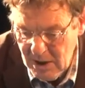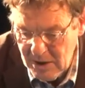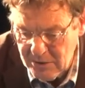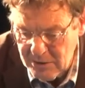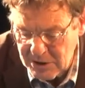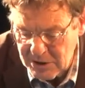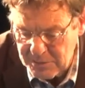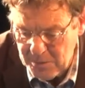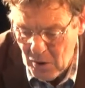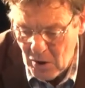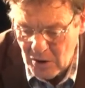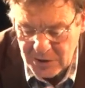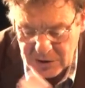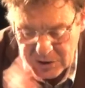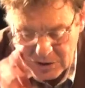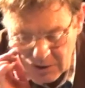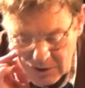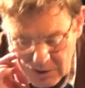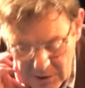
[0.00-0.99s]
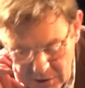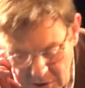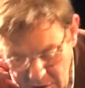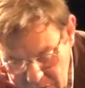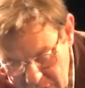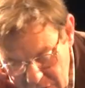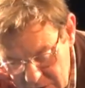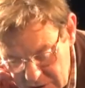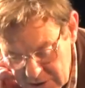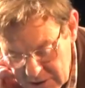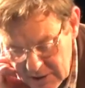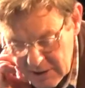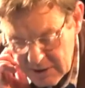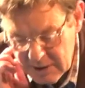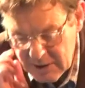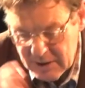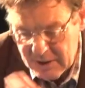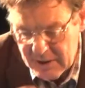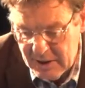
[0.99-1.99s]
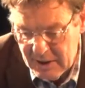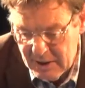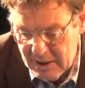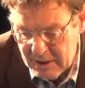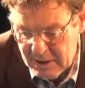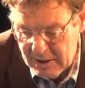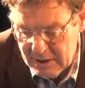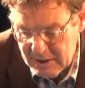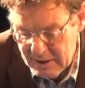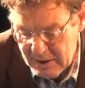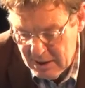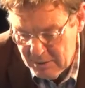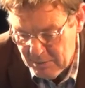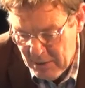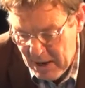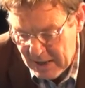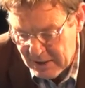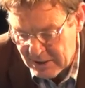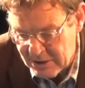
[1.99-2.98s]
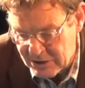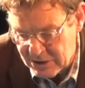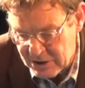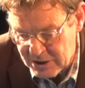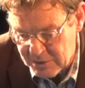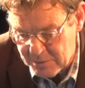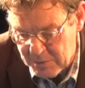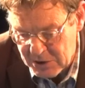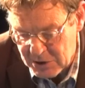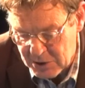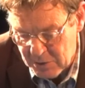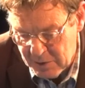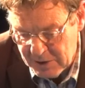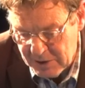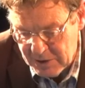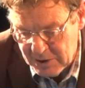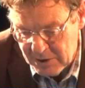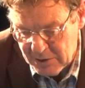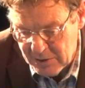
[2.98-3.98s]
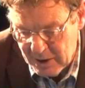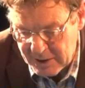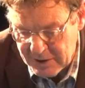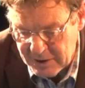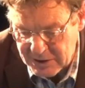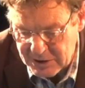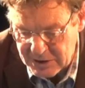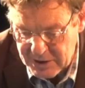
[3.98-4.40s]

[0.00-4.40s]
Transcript: in response to the huge uh, imbalances between the United